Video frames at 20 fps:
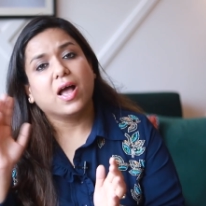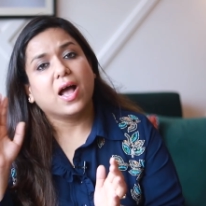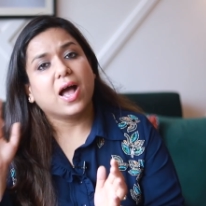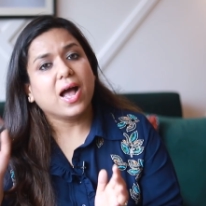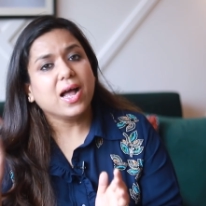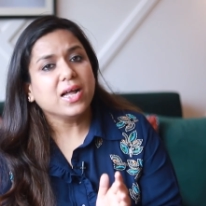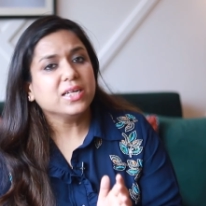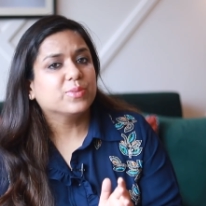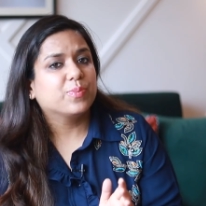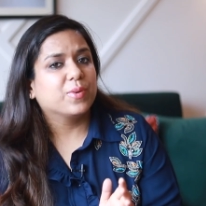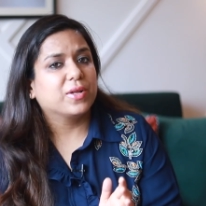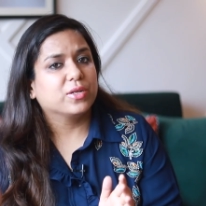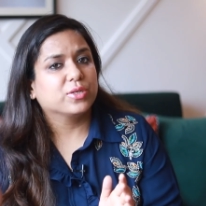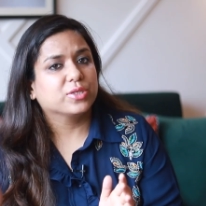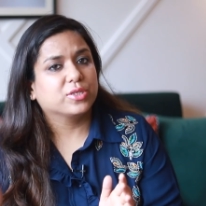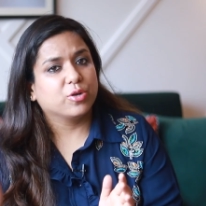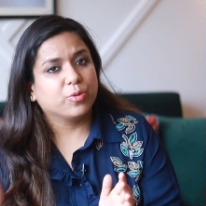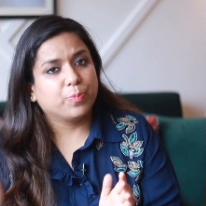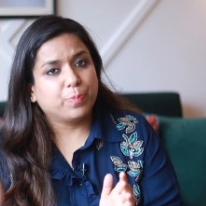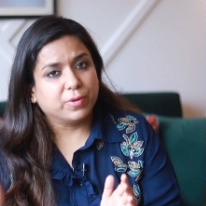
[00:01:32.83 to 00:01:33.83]
as well
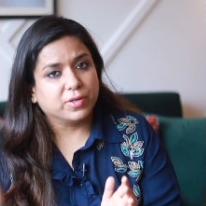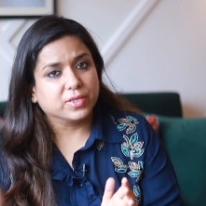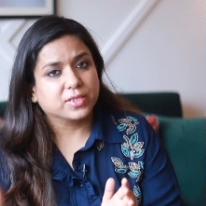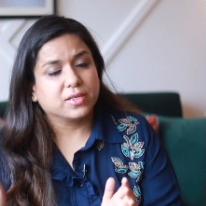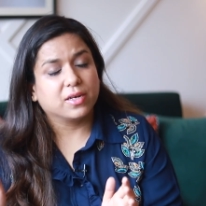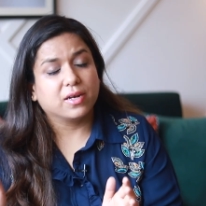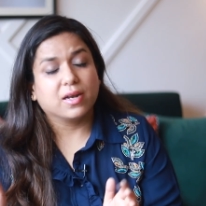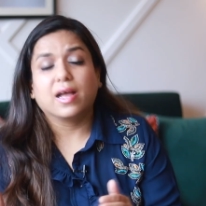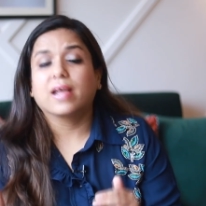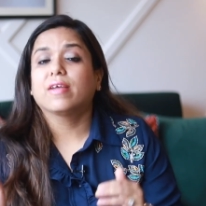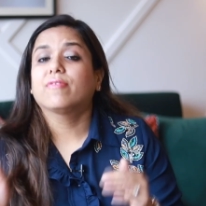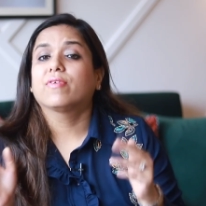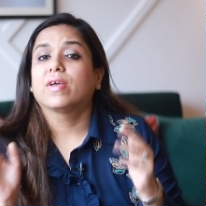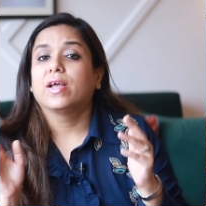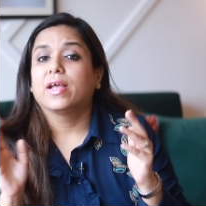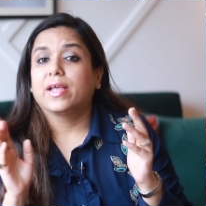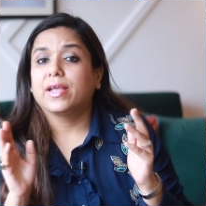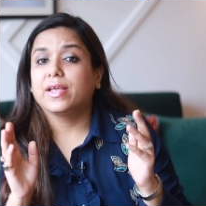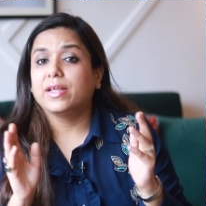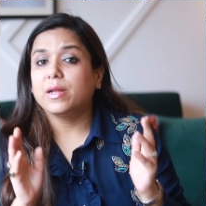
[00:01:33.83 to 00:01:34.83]
as your personal life
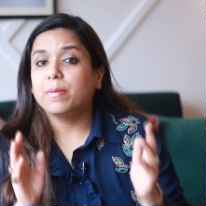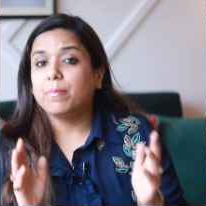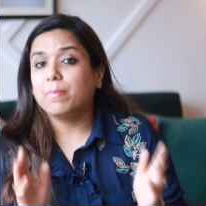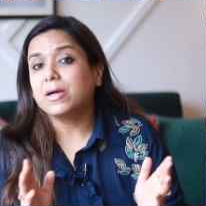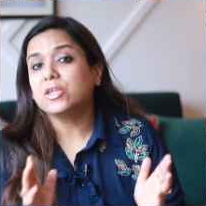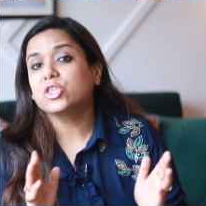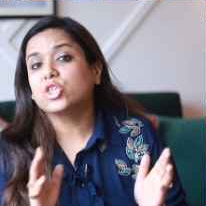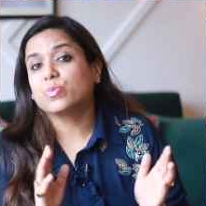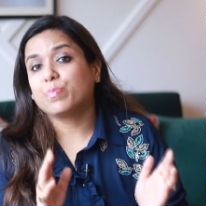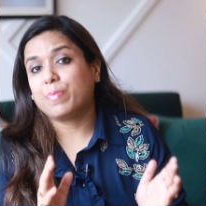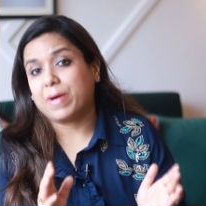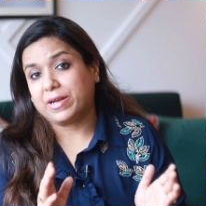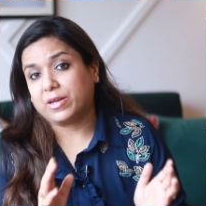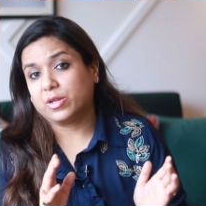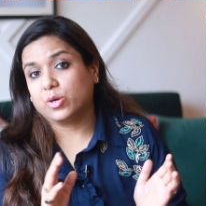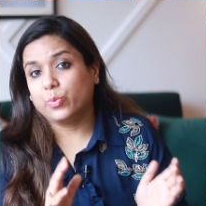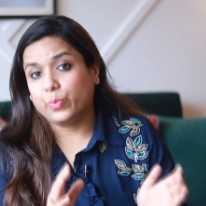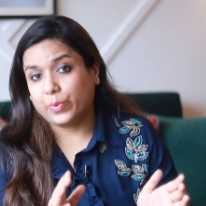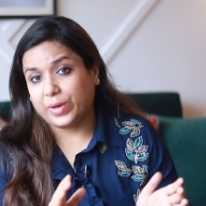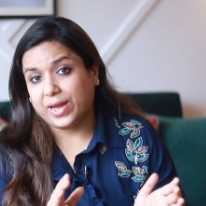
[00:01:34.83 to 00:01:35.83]
in a much
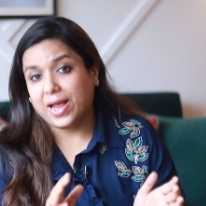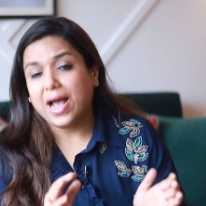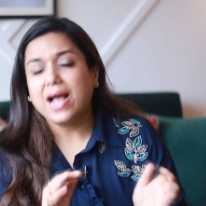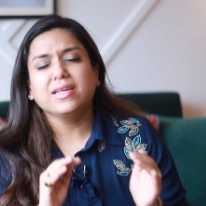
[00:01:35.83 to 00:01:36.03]
better way